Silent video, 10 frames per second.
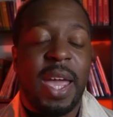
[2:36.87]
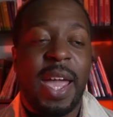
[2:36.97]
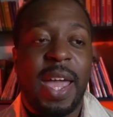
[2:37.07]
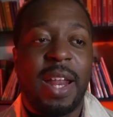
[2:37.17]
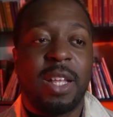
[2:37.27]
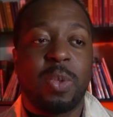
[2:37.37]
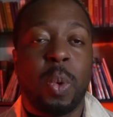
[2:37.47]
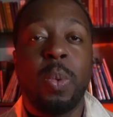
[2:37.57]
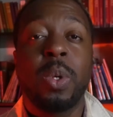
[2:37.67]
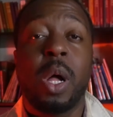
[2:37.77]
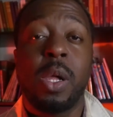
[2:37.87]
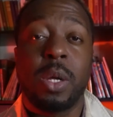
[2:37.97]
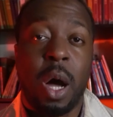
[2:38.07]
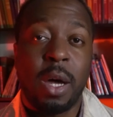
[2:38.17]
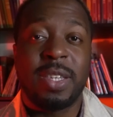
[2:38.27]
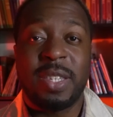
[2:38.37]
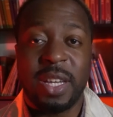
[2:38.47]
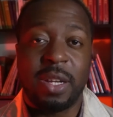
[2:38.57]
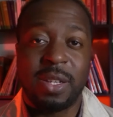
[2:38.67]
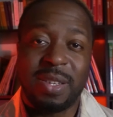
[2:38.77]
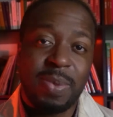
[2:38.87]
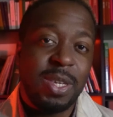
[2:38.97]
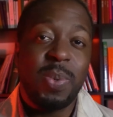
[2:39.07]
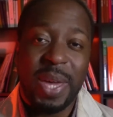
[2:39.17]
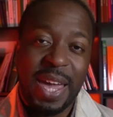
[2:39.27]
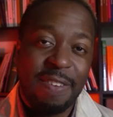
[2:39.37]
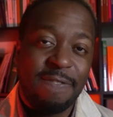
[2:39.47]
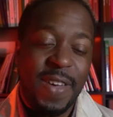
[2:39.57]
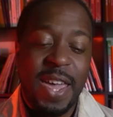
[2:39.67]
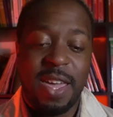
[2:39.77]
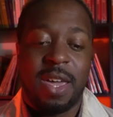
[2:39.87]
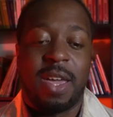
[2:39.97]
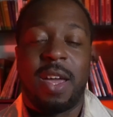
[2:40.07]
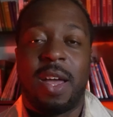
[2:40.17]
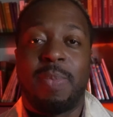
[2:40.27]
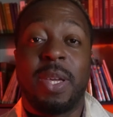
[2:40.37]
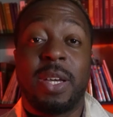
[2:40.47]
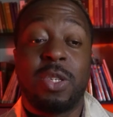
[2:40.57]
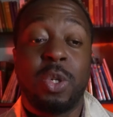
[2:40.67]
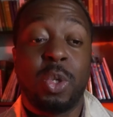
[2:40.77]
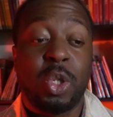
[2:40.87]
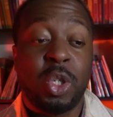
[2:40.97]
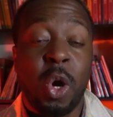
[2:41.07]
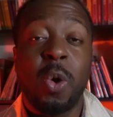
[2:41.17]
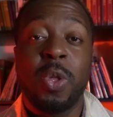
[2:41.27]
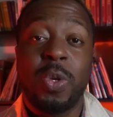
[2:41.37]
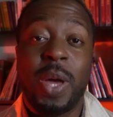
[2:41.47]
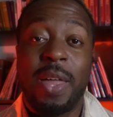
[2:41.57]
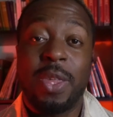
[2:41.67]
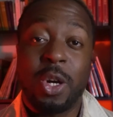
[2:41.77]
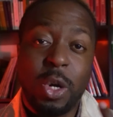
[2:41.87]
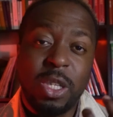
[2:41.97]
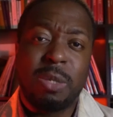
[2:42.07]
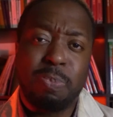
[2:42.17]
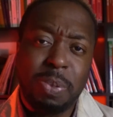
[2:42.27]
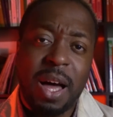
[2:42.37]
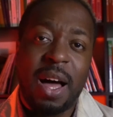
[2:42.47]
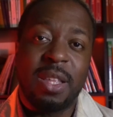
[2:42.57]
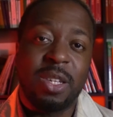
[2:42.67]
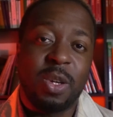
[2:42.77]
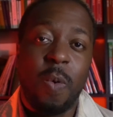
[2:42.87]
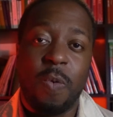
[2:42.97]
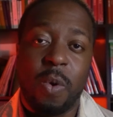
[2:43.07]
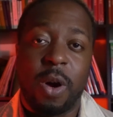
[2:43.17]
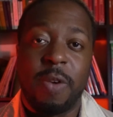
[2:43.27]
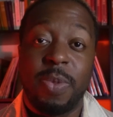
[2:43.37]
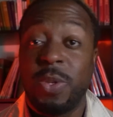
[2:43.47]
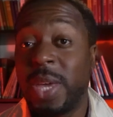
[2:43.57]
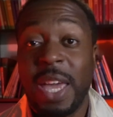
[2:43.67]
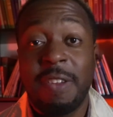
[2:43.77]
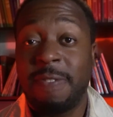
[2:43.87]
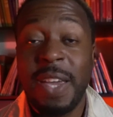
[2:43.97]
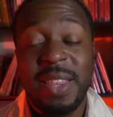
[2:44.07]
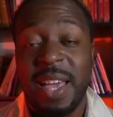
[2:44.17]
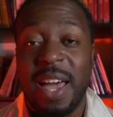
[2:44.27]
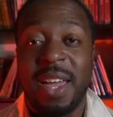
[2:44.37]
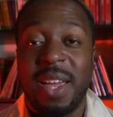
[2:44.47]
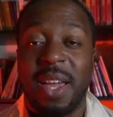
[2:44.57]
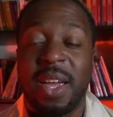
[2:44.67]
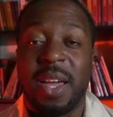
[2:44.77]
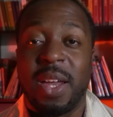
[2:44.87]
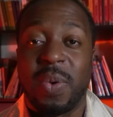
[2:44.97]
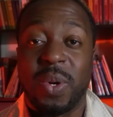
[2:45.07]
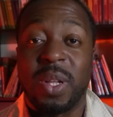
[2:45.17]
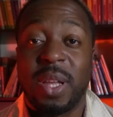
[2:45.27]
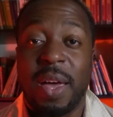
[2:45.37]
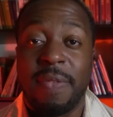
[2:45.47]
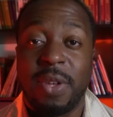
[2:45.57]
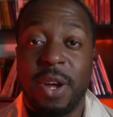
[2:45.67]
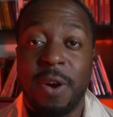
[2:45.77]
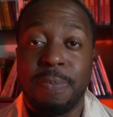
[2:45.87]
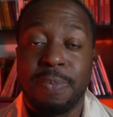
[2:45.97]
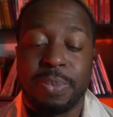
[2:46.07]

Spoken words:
And it's what we call an honest signal. It's something you can't fake because you show that you had the chutzpah to go for it. You can't fake that in real life, you know?